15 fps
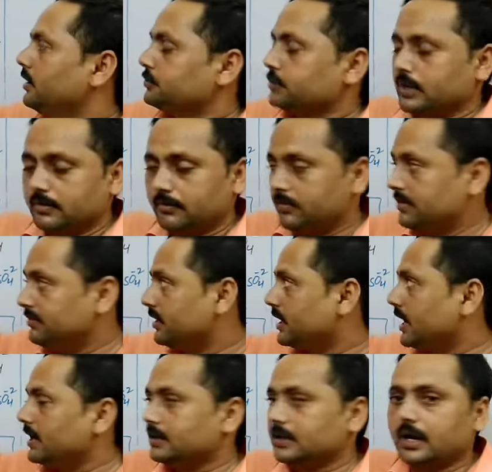we will write
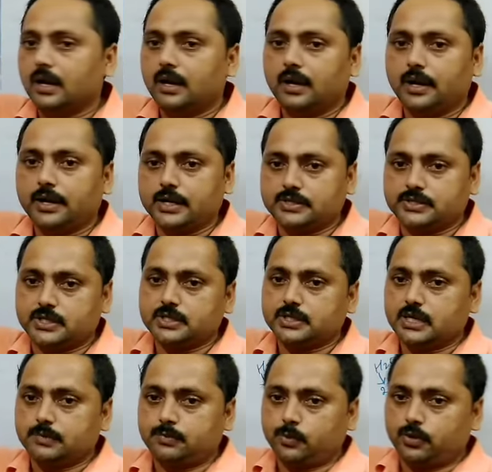the reactant and
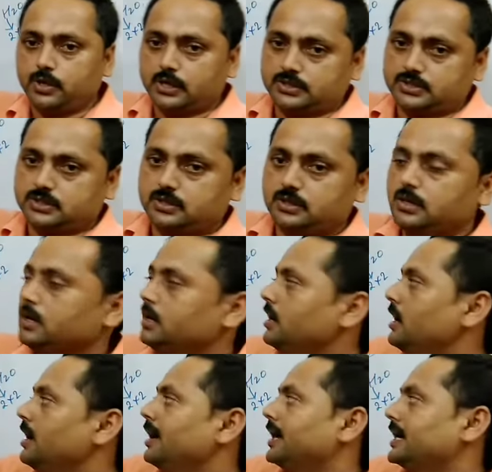product
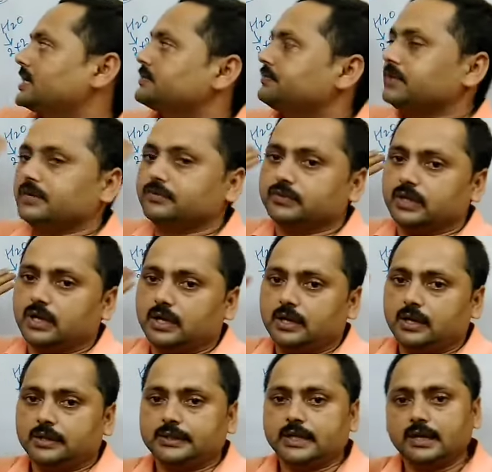correct formula.
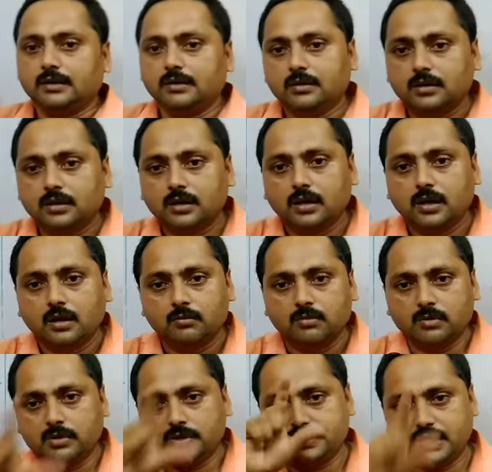Then we
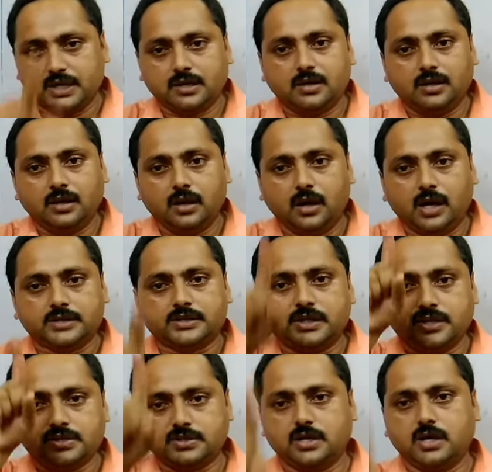will check
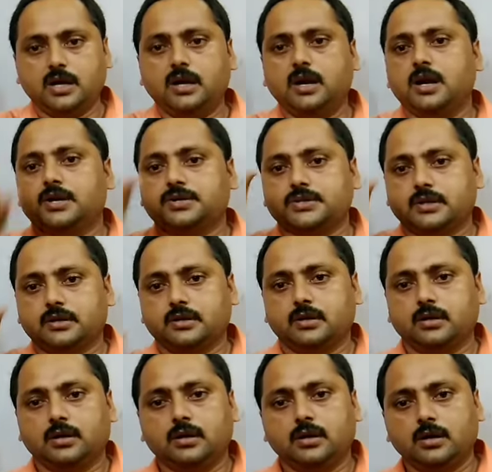oxidation and reduction.
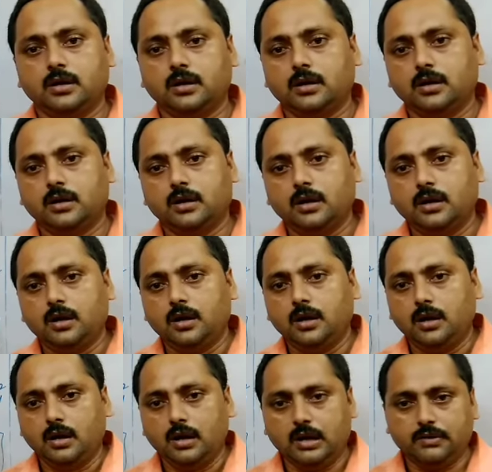
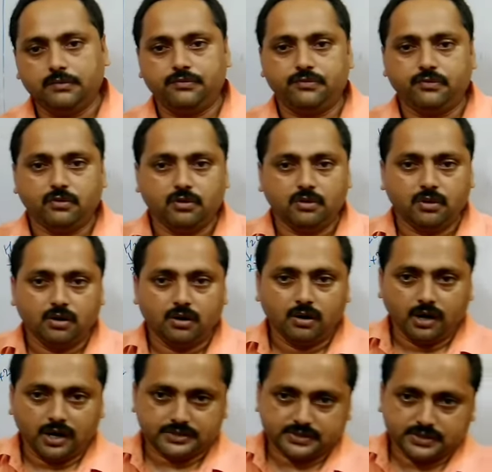If
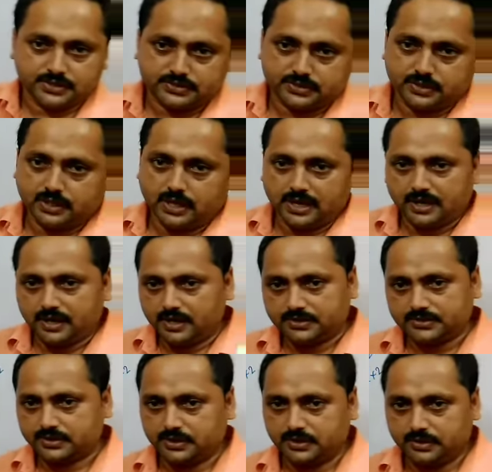oxidation and
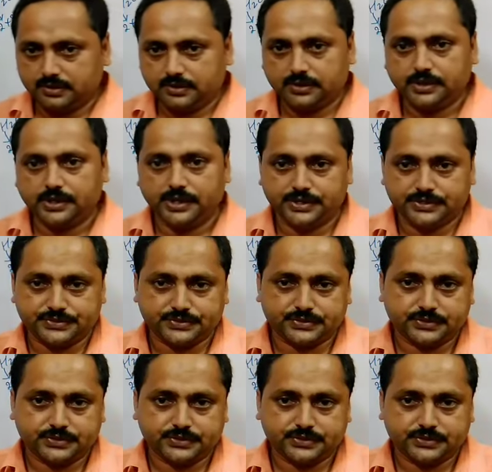reduction is